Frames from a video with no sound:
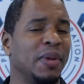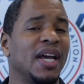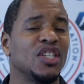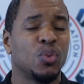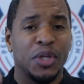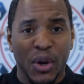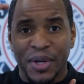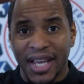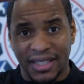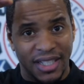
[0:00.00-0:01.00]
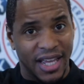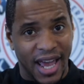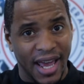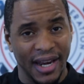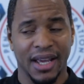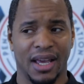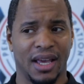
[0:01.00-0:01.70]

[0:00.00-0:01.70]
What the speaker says: because we don't hit to the head,